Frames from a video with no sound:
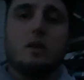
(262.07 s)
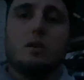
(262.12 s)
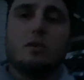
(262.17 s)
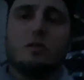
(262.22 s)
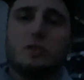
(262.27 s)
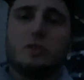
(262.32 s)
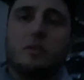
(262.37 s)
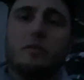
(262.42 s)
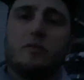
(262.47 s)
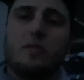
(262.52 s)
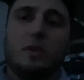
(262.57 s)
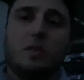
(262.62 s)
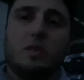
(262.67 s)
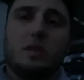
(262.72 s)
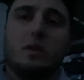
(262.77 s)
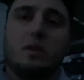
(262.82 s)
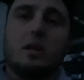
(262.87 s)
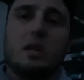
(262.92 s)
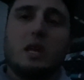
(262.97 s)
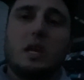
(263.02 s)
should fill the
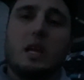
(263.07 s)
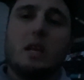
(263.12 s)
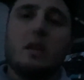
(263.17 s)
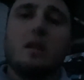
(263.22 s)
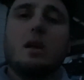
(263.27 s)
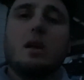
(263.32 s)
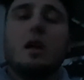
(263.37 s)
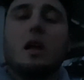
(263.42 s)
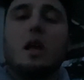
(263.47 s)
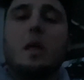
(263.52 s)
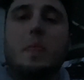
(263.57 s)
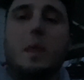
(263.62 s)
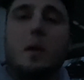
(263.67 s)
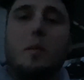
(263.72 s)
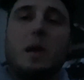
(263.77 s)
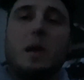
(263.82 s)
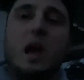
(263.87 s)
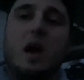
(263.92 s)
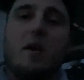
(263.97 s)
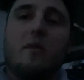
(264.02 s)
need that
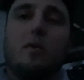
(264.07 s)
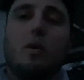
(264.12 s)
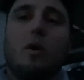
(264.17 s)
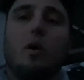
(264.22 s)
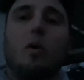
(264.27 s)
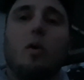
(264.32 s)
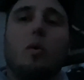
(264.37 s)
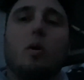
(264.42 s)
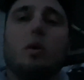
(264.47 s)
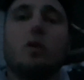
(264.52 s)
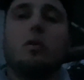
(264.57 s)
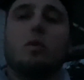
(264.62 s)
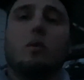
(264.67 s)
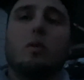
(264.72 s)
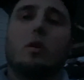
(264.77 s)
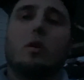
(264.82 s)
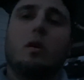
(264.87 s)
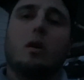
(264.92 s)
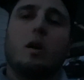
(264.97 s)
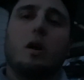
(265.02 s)
we have for our oil
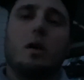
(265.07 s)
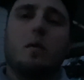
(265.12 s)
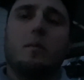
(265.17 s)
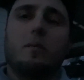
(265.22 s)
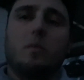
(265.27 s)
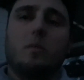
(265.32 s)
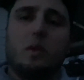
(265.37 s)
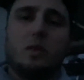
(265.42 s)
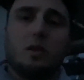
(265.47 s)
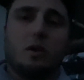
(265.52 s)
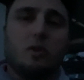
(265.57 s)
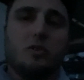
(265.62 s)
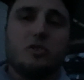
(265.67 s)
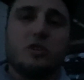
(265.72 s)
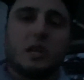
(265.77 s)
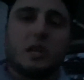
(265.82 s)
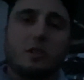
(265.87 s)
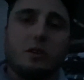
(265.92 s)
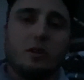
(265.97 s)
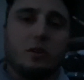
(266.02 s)
with our
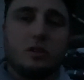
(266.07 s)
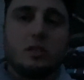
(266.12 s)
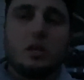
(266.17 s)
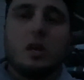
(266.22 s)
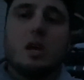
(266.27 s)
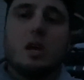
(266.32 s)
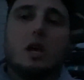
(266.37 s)
injectors.